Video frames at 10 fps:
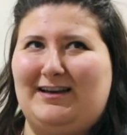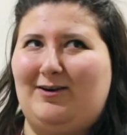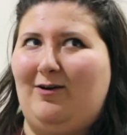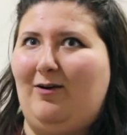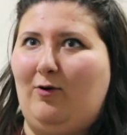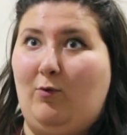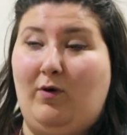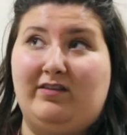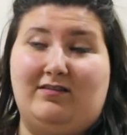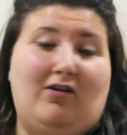like,
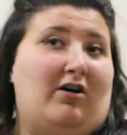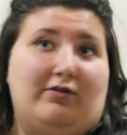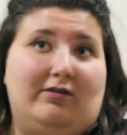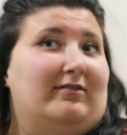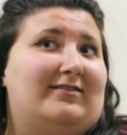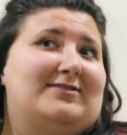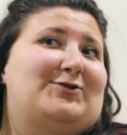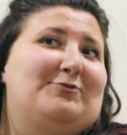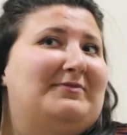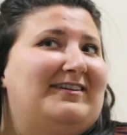what on earth is
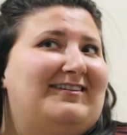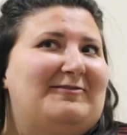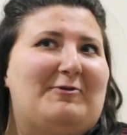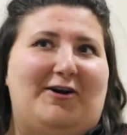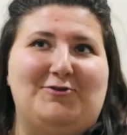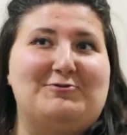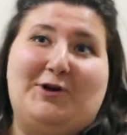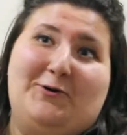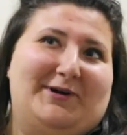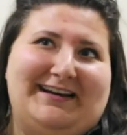Gyumri? Where are you
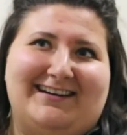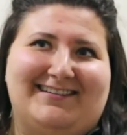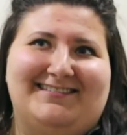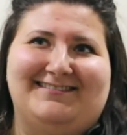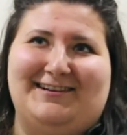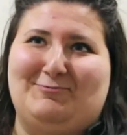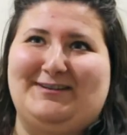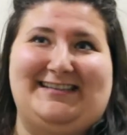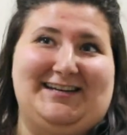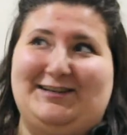going? Like,
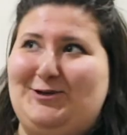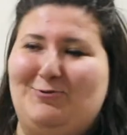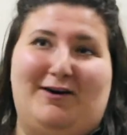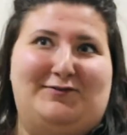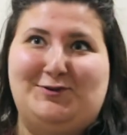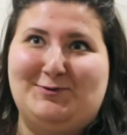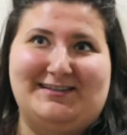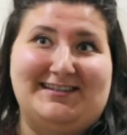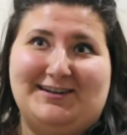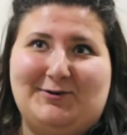we're sending you off to a
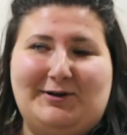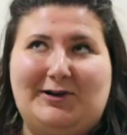city no one